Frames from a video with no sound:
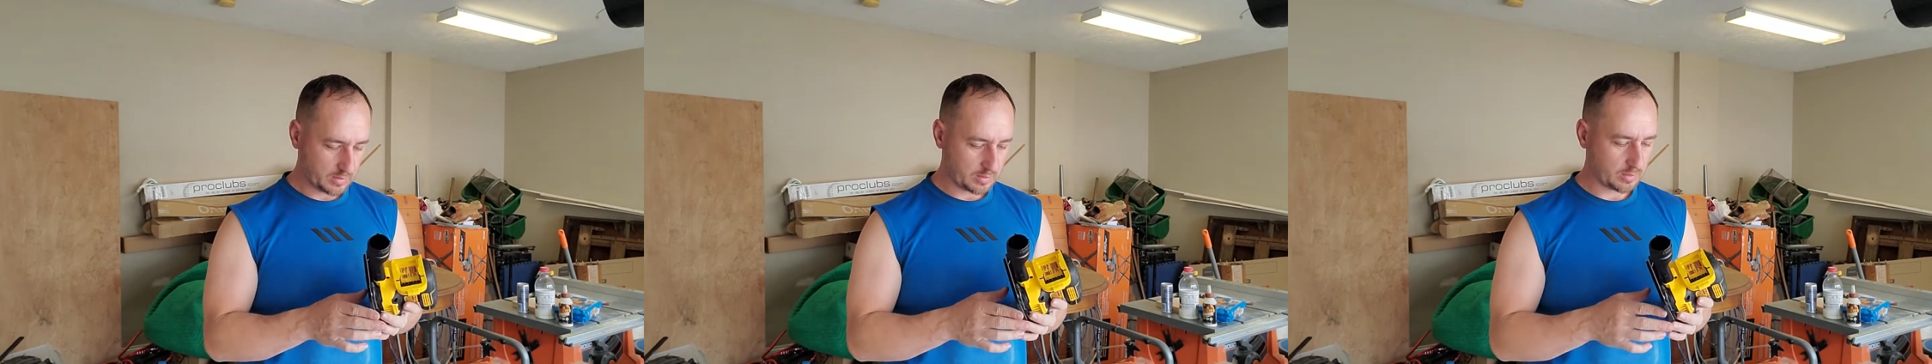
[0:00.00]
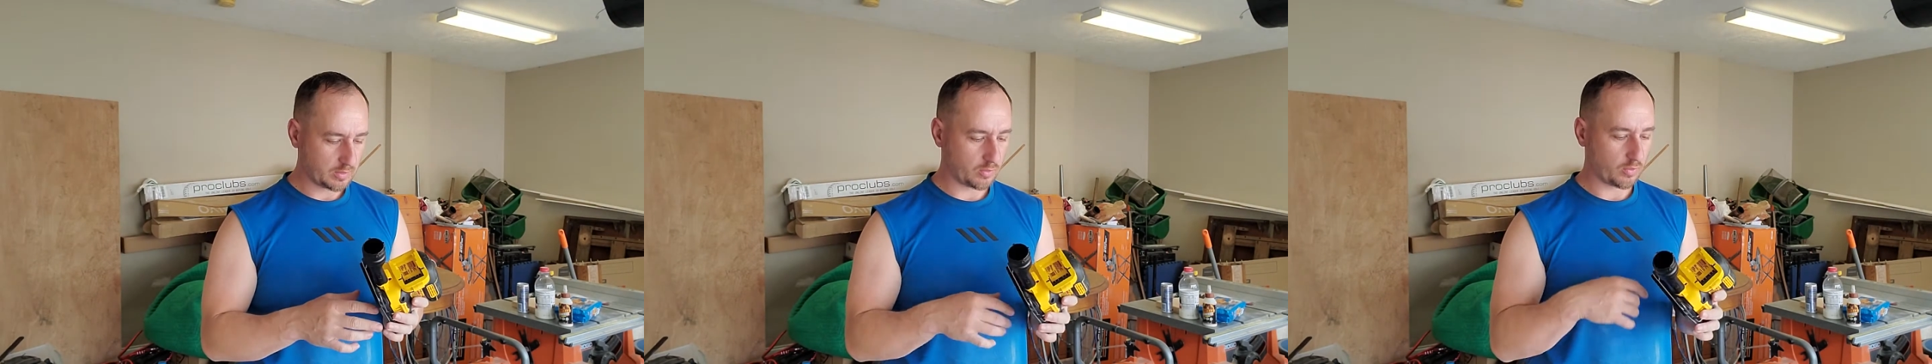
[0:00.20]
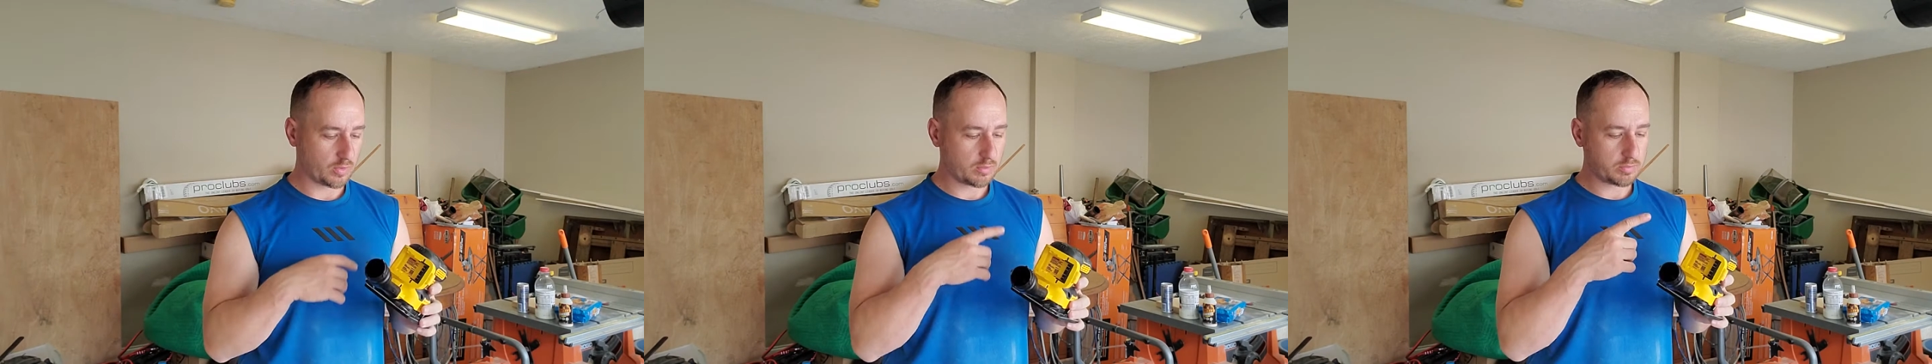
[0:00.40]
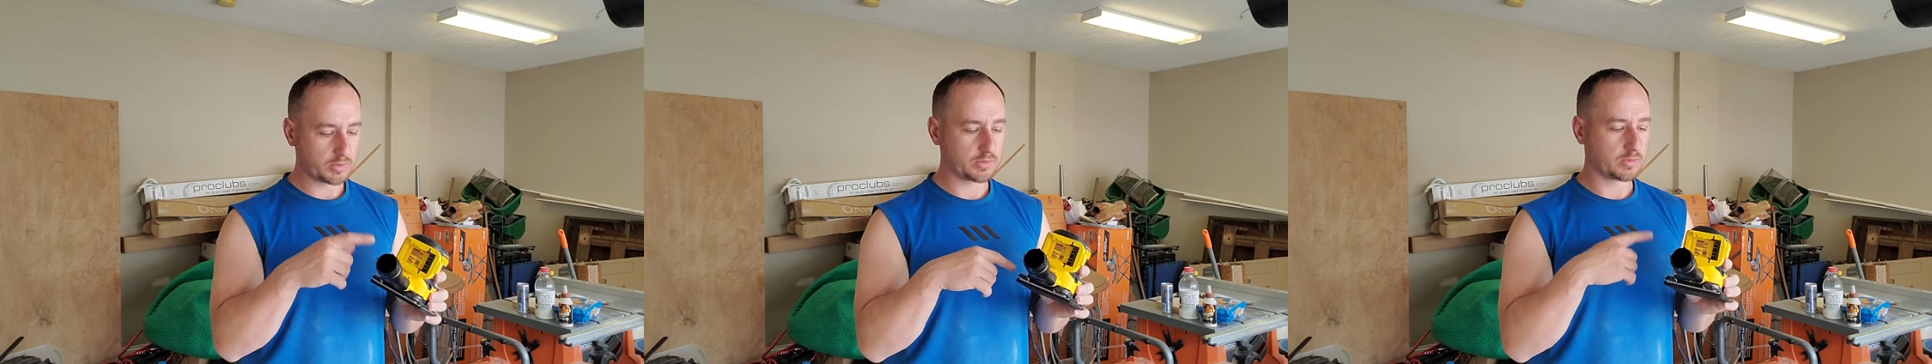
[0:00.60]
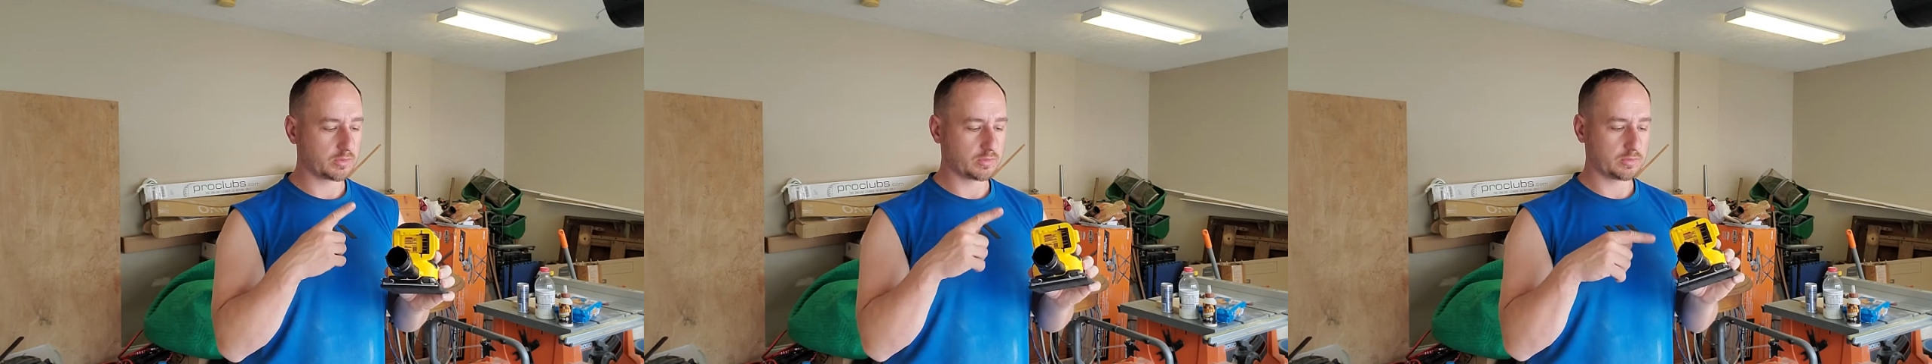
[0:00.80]
The
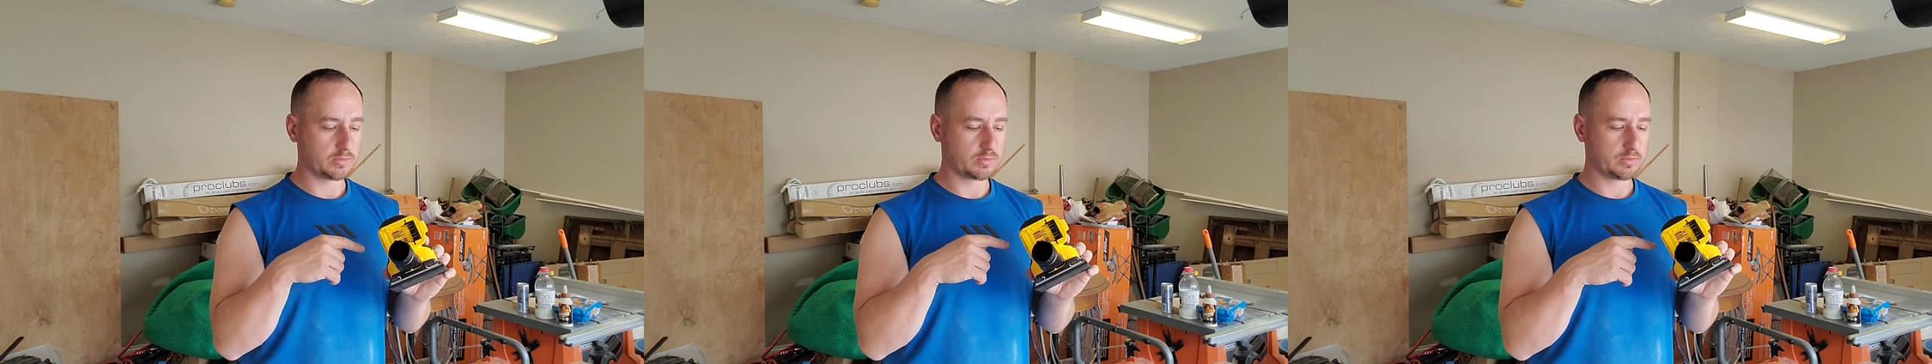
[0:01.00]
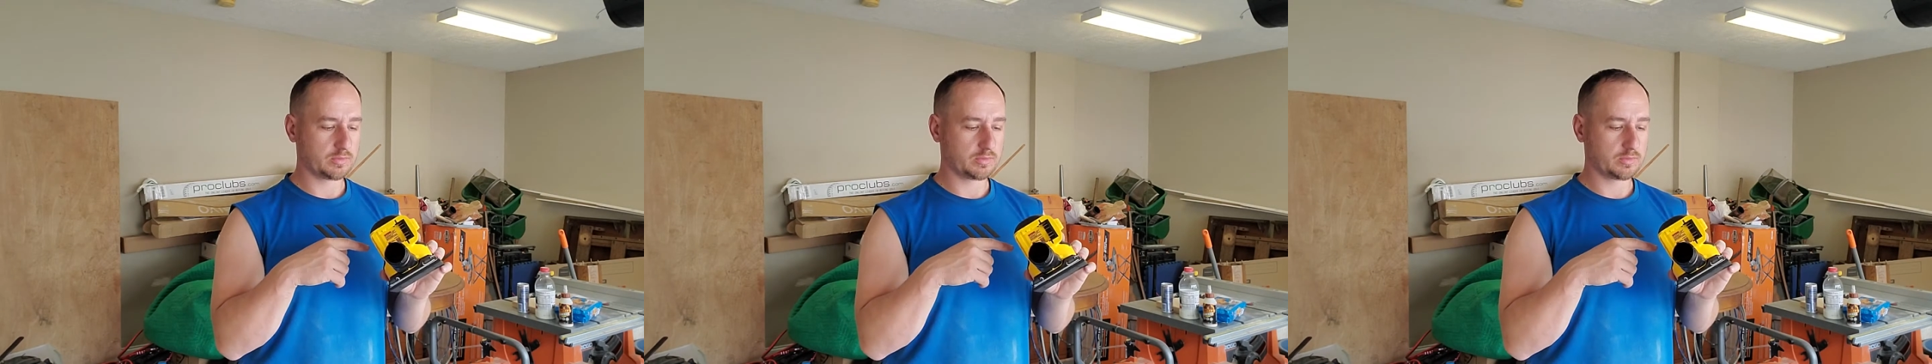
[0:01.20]
orbital